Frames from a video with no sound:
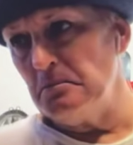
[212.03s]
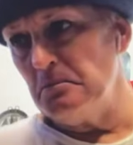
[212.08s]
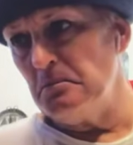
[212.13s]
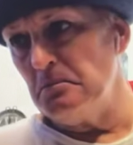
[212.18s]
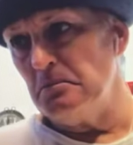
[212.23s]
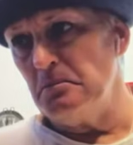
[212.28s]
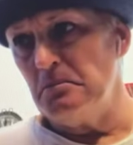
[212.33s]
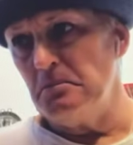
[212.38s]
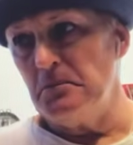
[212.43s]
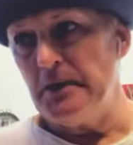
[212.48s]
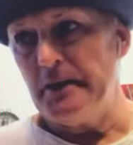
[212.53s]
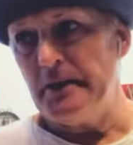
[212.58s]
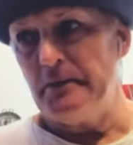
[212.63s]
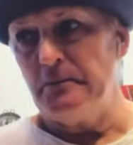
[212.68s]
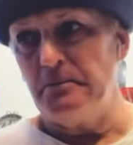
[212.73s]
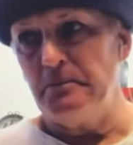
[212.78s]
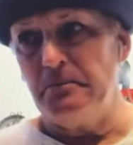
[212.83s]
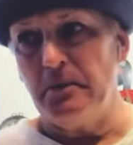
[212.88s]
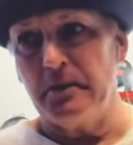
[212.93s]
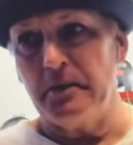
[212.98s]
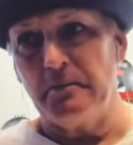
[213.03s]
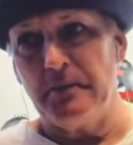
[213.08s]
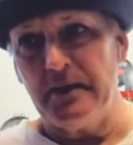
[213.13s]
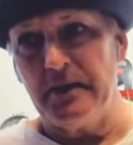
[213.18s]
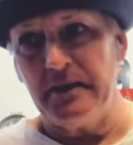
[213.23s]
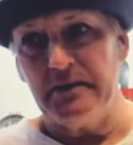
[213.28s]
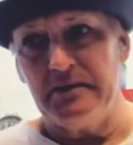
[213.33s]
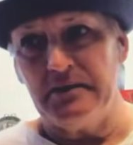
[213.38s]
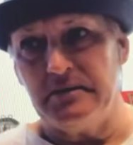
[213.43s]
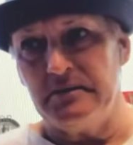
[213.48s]
Well, one of
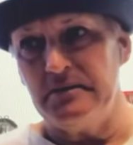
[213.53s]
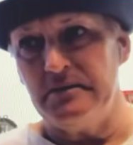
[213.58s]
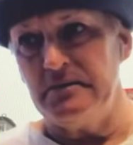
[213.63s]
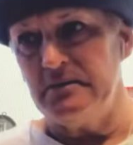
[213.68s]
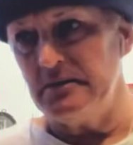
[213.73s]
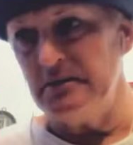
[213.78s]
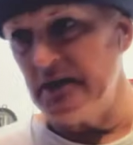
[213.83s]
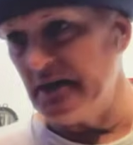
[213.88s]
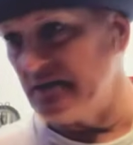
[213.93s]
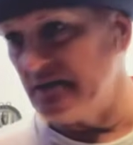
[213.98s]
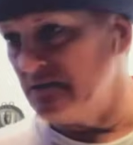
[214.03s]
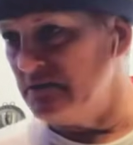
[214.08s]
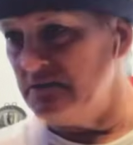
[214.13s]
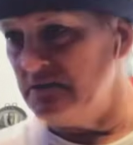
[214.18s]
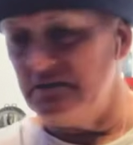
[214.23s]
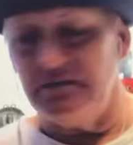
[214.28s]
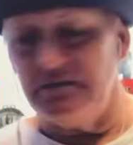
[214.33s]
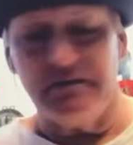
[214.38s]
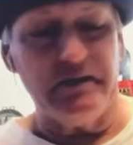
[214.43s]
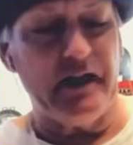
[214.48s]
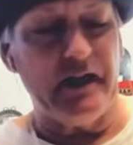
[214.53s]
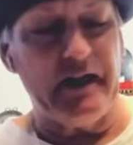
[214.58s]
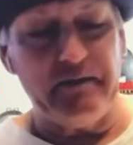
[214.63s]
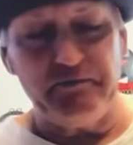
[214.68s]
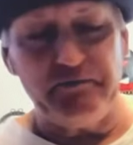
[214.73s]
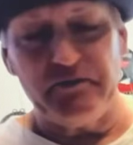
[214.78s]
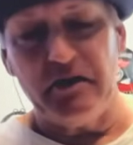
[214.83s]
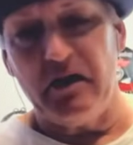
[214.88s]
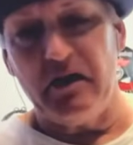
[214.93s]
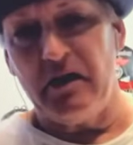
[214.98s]
my
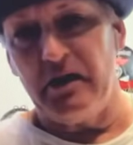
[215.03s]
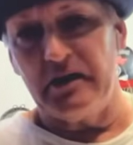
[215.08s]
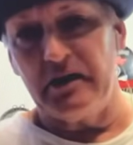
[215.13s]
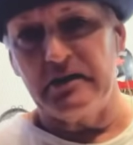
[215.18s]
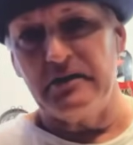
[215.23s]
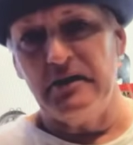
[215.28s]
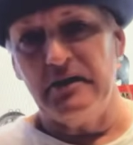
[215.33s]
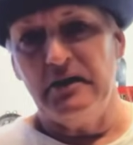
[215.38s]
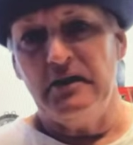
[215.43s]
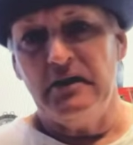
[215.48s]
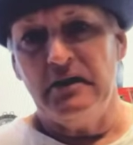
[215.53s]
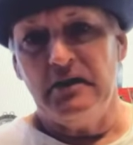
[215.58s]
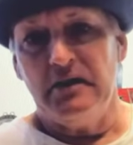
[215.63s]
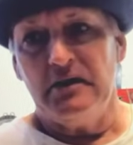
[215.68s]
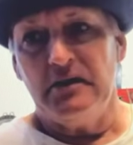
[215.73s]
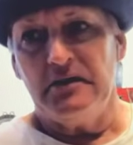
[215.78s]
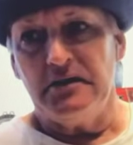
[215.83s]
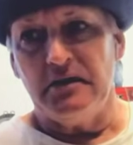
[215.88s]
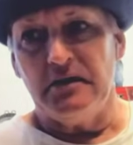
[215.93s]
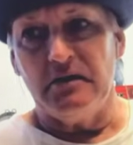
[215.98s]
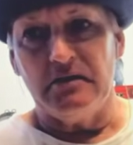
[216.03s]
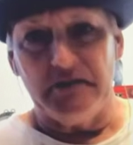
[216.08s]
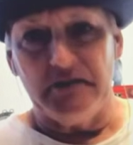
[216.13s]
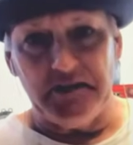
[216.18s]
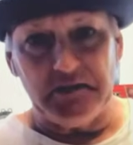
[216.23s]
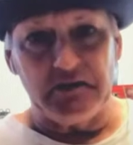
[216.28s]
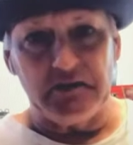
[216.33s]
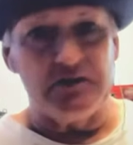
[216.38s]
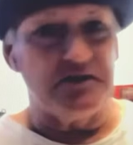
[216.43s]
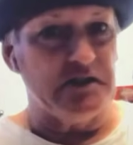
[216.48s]
lifelong,
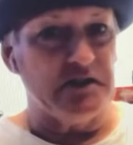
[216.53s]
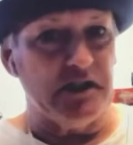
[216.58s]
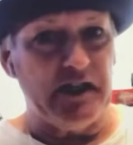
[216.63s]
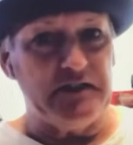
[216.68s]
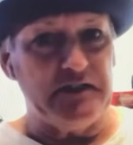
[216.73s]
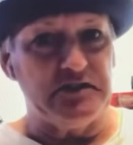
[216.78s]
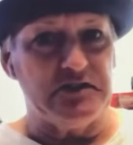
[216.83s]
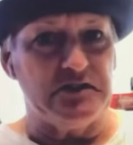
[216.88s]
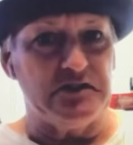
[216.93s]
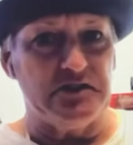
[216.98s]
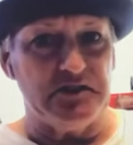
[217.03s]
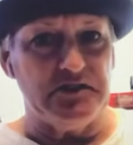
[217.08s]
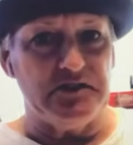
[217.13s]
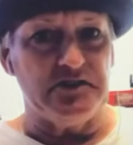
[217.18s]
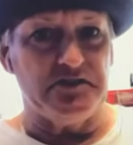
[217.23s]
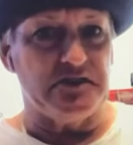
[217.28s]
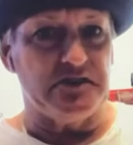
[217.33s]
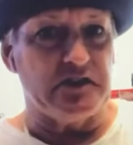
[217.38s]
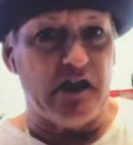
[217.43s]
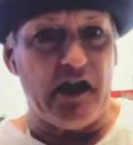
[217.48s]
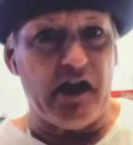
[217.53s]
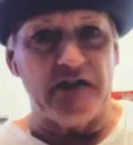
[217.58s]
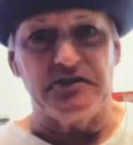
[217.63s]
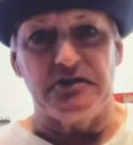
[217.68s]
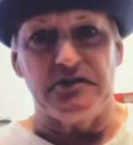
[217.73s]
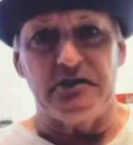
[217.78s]
heroes and legends is DeCoster.